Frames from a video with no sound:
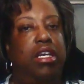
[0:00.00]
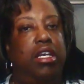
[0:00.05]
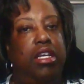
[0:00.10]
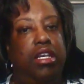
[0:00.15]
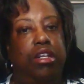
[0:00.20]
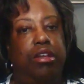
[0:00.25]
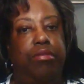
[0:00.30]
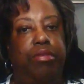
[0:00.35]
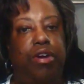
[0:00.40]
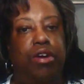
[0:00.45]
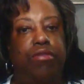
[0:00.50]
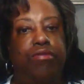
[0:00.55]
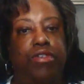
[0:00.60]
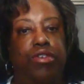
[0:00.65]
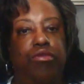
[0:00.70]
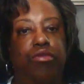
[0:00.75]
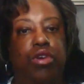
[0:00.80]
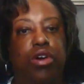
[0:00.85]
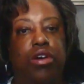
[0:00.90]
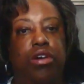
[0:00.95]
In a
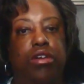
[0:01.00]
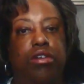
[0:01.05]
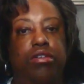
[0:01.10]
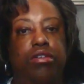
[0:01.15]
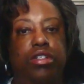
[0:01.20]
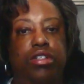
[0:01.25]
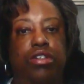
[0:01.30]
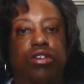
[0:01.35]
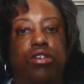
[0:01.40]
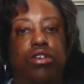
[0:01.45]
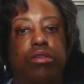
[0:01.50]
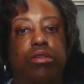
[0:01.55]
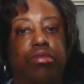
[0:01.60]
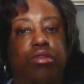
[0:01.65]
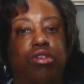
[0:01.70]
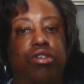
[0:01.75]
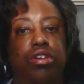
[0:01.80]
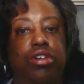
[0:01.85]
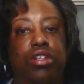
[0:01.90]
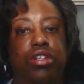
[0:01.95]
perfect world, your
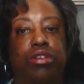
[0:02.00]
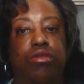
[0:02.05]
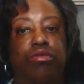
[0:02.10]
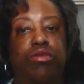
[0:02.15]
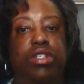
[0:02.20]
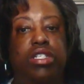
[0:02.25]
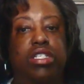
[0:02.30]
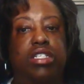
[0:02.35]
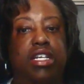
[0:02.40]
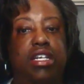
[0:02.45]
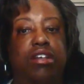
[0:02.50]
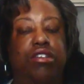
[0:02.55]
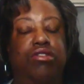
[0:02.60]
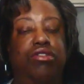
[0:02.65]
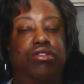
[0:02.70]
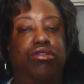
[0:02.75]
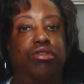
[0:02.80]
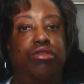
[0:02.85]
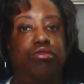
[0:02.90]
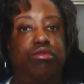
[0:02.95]
employer would tell
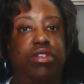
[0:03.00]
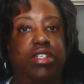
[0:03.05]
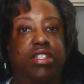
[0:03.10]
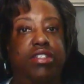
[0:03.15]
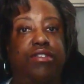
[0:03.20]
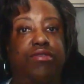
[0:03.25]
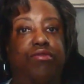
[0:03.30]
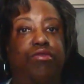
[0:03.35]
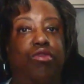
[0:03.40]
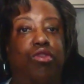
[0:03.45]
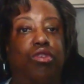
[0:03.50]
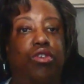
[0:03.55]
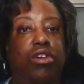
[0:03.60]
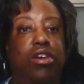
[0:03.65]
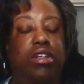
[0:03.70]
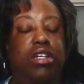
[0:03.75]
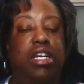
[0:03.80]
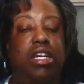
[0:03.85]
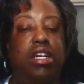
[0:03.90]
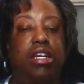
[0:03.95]
you the reason
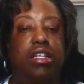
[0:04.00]
for